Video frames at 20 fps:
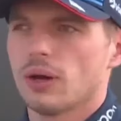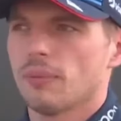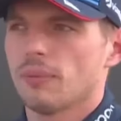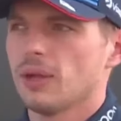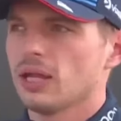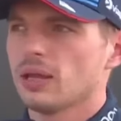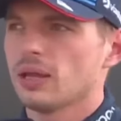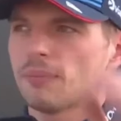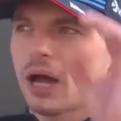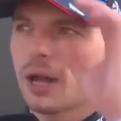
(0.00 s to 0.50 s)
I
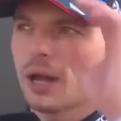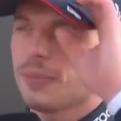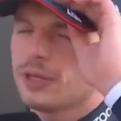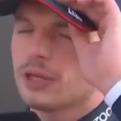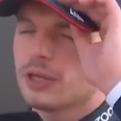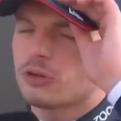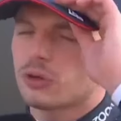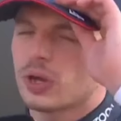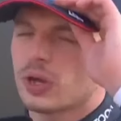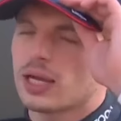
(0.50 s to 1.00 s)
mean, it might be
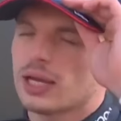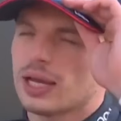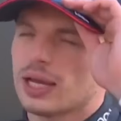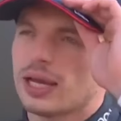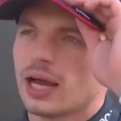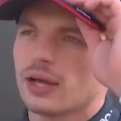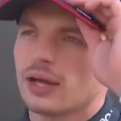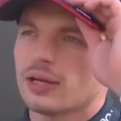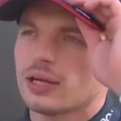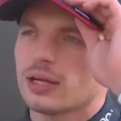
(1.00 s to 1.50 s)
the track
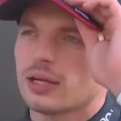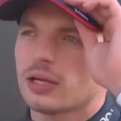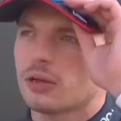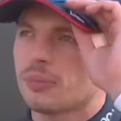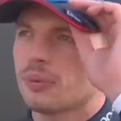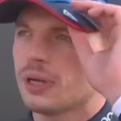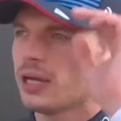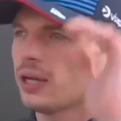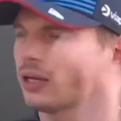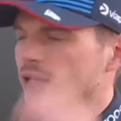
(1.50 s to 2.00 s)
layout a little
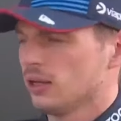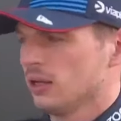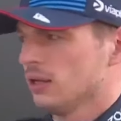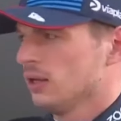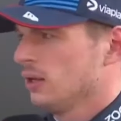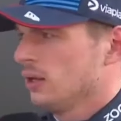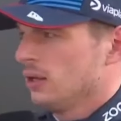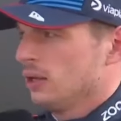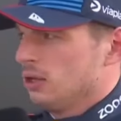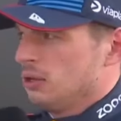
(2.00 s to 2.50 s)
bit.
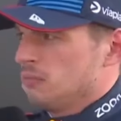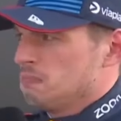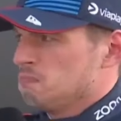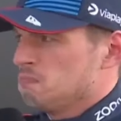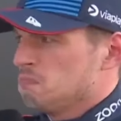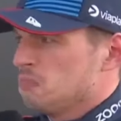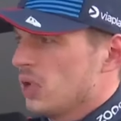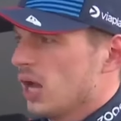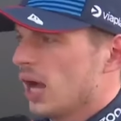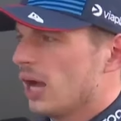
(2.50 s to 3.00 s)

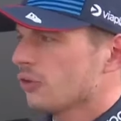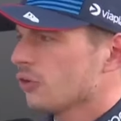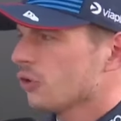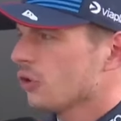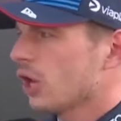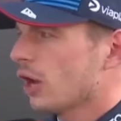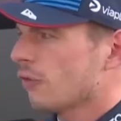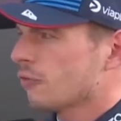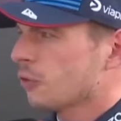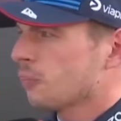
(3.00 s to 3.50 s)
I
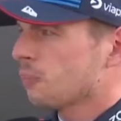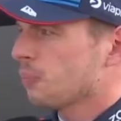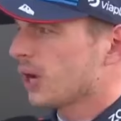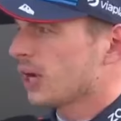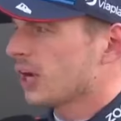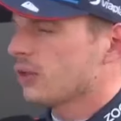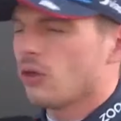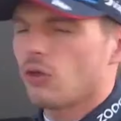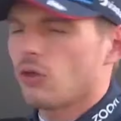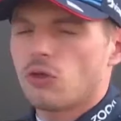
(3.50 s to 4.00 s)
thought after
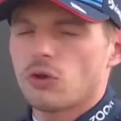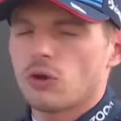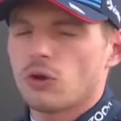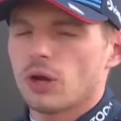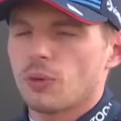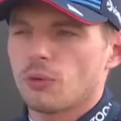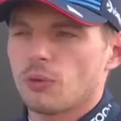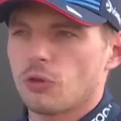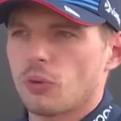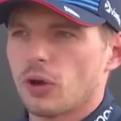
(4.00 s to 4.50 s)
practice, you
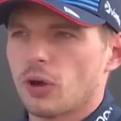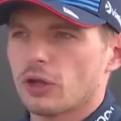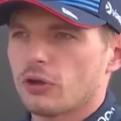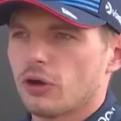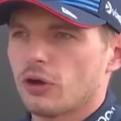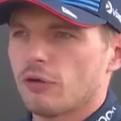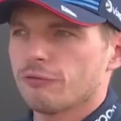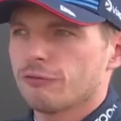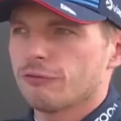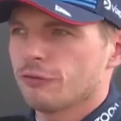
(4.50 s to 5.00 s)
know, I was quite
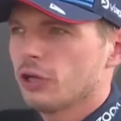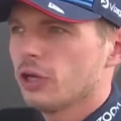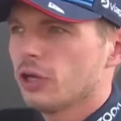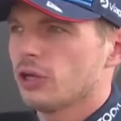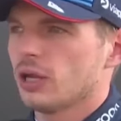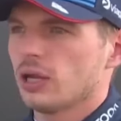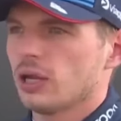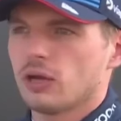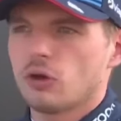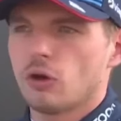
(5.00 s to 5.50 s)

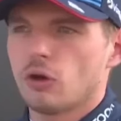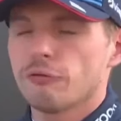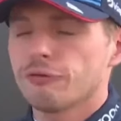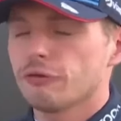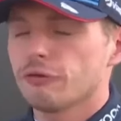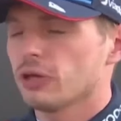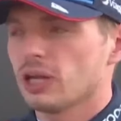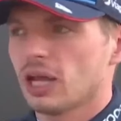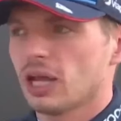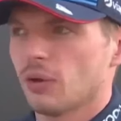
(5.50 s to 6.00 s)

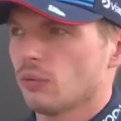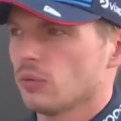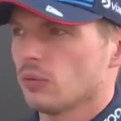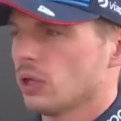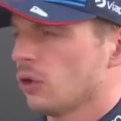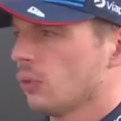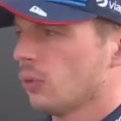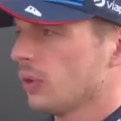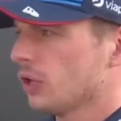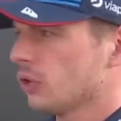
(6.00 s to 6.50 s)
confident that,
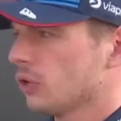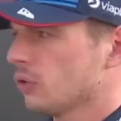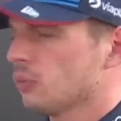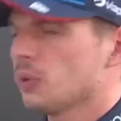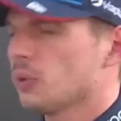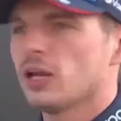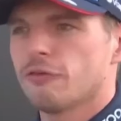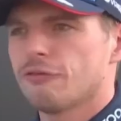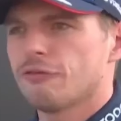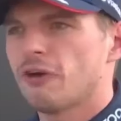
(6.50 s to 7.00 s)
you know, we could
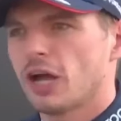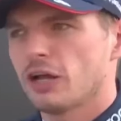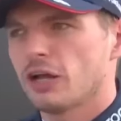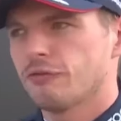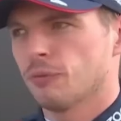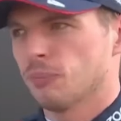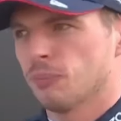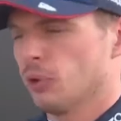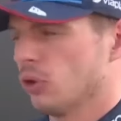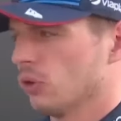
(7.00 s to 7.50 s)
really fight
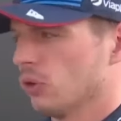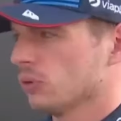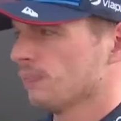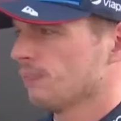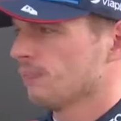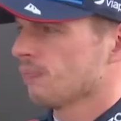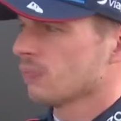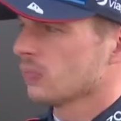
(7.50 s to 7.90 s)
for pole.